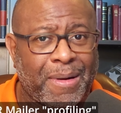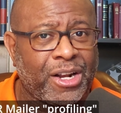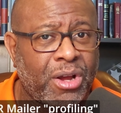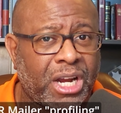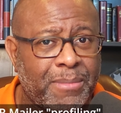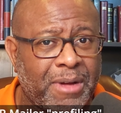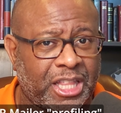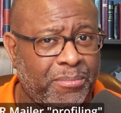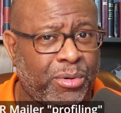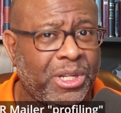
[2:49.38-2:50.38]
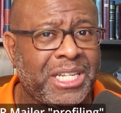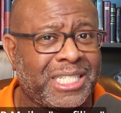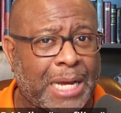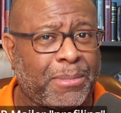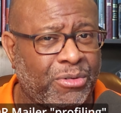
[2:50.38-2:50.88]
not talking about the police
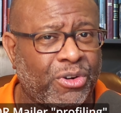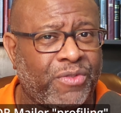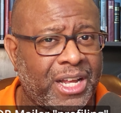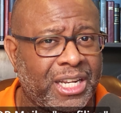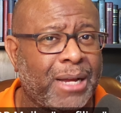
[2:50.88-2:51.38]
type of profiling.